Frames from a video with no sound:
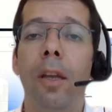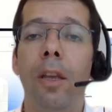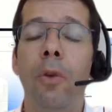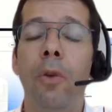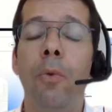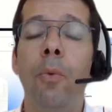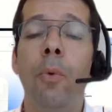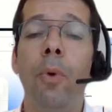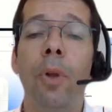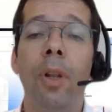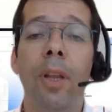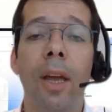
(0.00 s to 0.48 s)

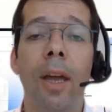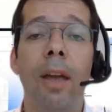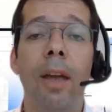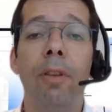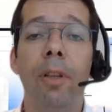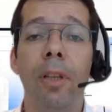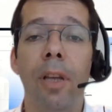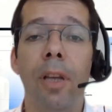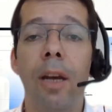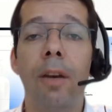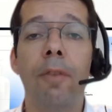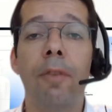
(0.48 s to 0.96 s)
you will
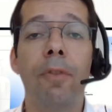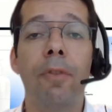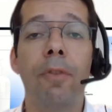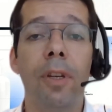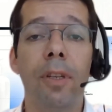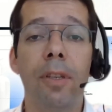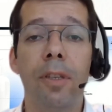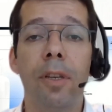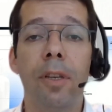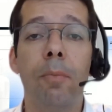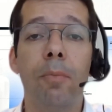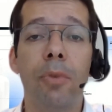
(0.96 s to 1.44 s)
have a lot of
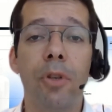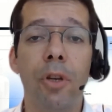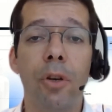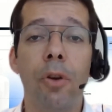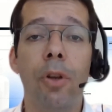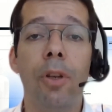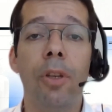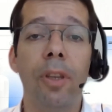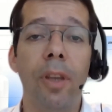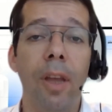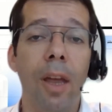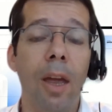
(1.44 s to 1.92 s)

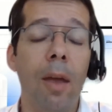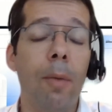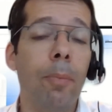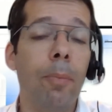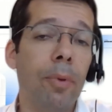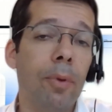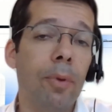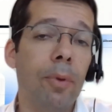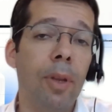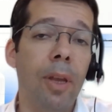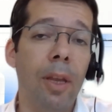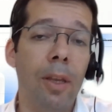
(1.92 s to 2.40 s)
consumption on tap,
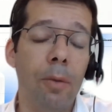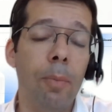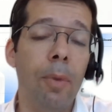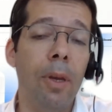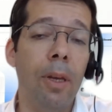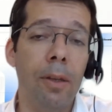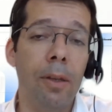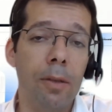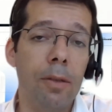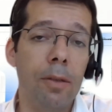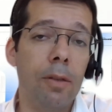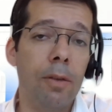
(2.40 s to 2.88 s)
that
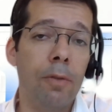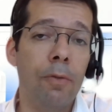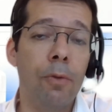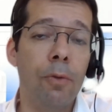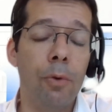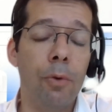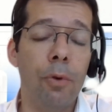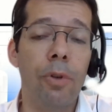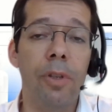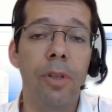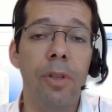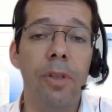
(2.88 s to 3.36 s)
makes
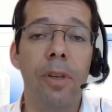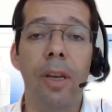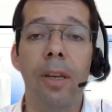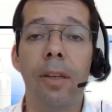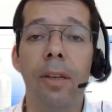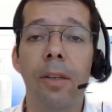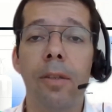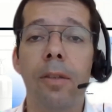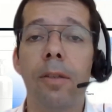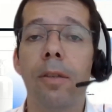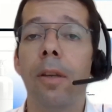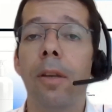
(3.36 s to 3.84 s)
of course
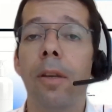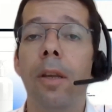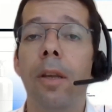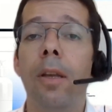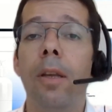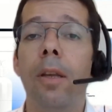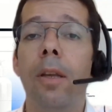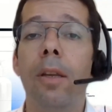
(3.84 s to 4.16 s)
sense,